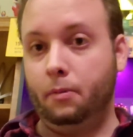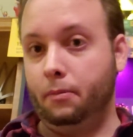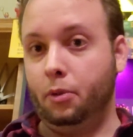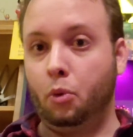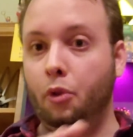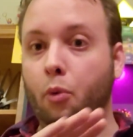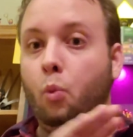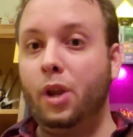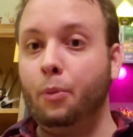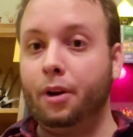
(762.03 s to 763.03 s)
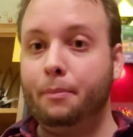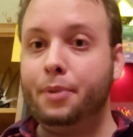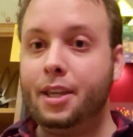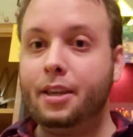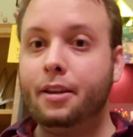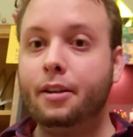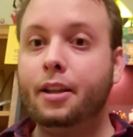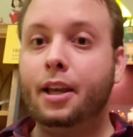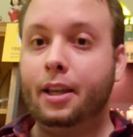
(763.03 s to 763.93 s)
the role that we want to be in